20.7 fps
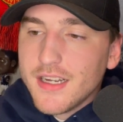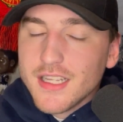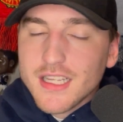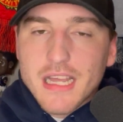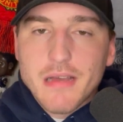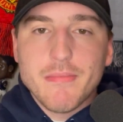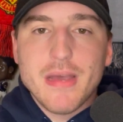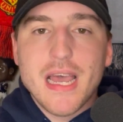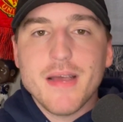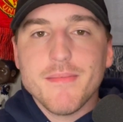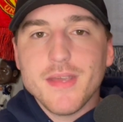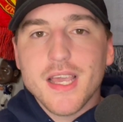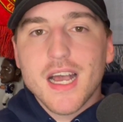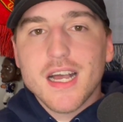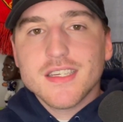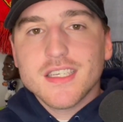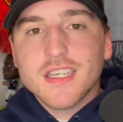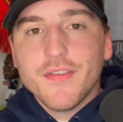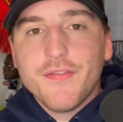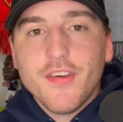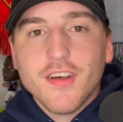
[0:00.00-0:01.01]
that Matt
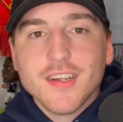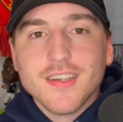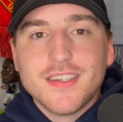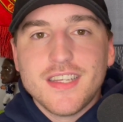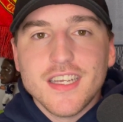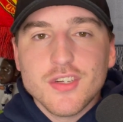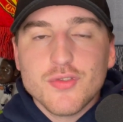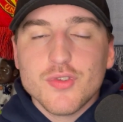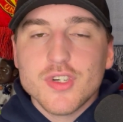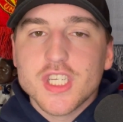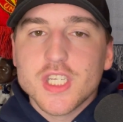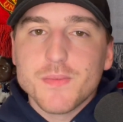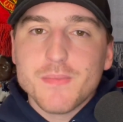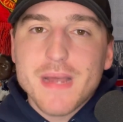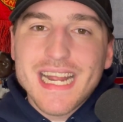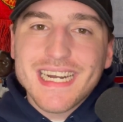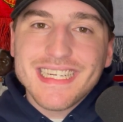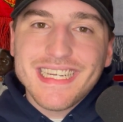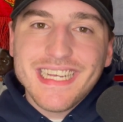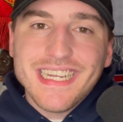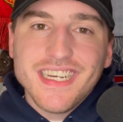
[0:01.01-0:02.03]
Miazga felt
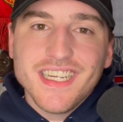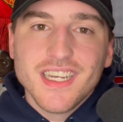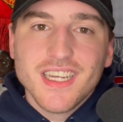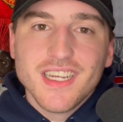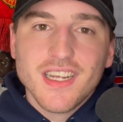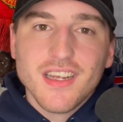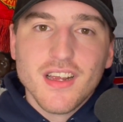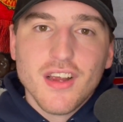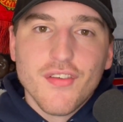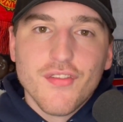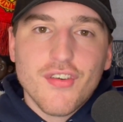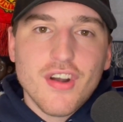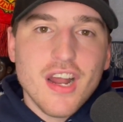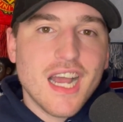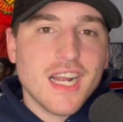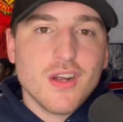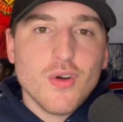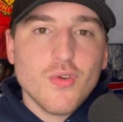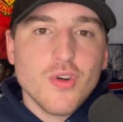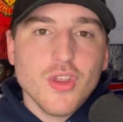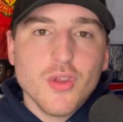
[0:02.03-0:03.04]
disrespected for
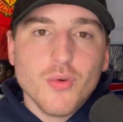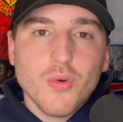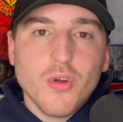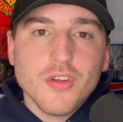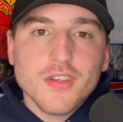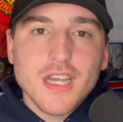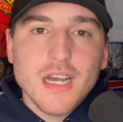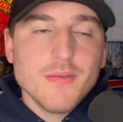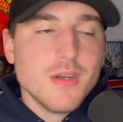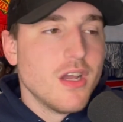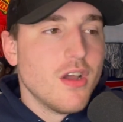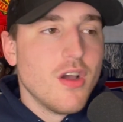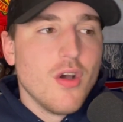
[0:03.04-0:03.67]
not going to the World Cup.